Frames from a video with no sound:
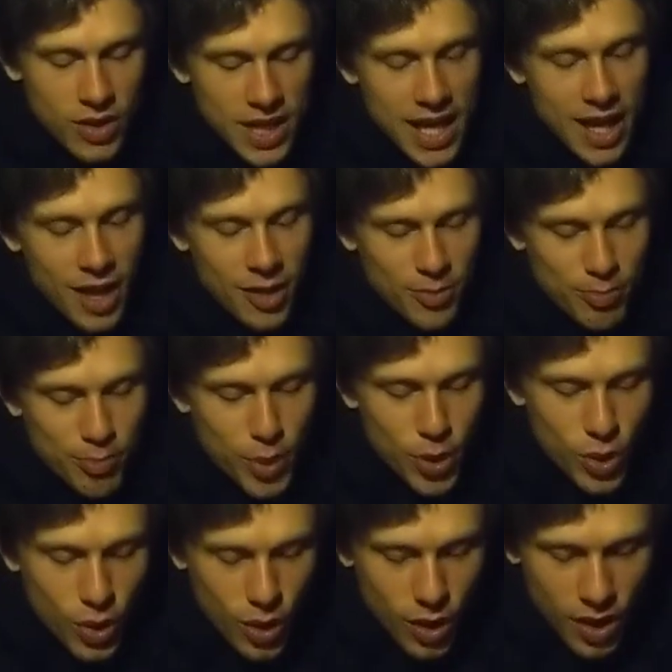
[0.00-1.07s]
El
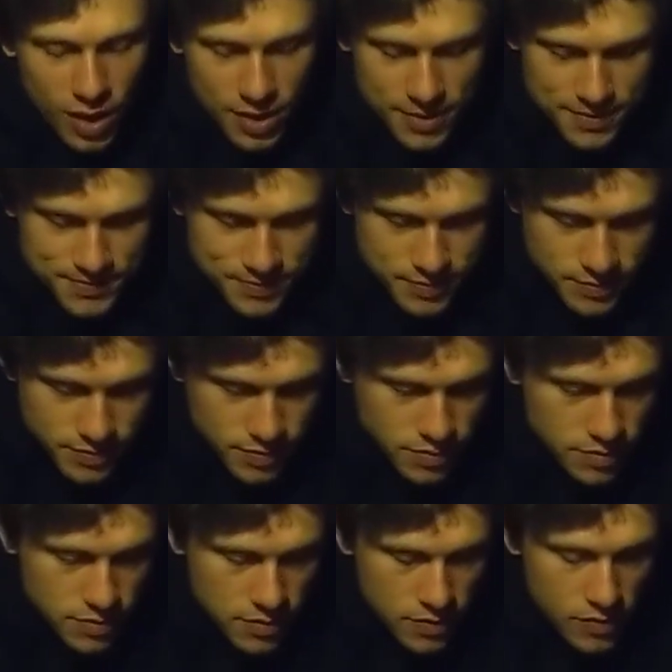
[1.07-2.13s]
Bull.
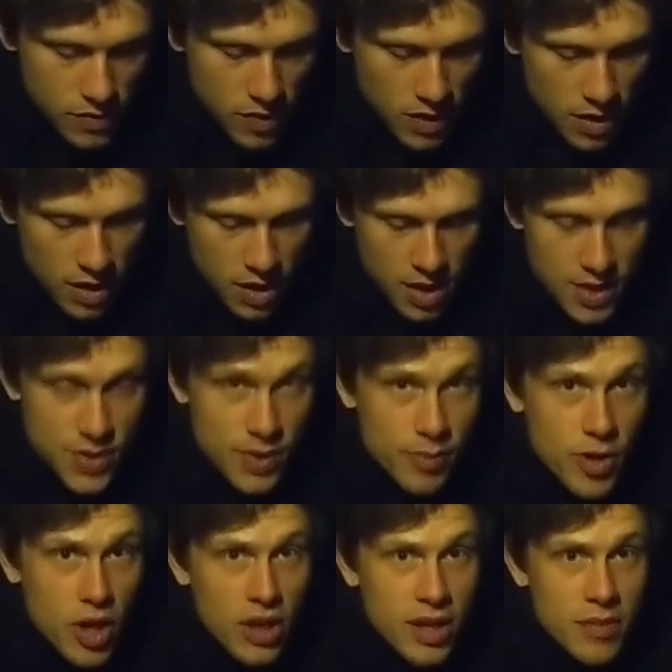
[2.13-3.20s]
That's what I'm
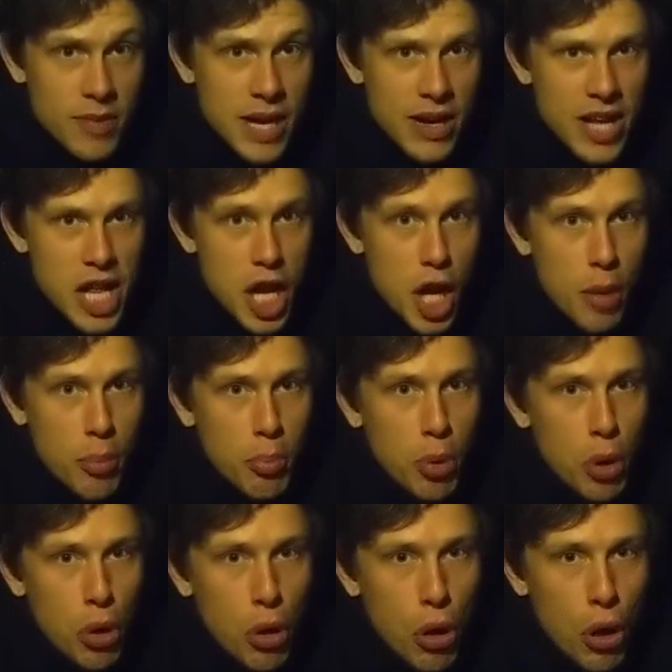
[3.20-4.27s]
calling him now. El
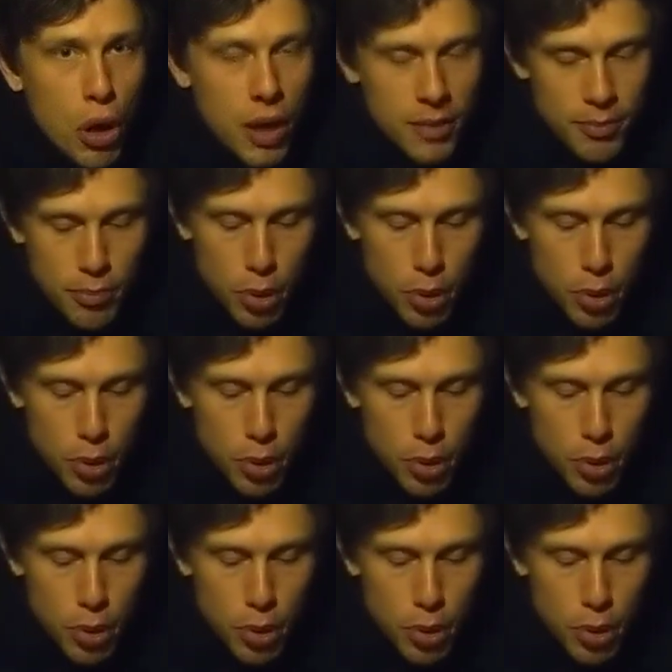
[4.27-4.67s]
Bull.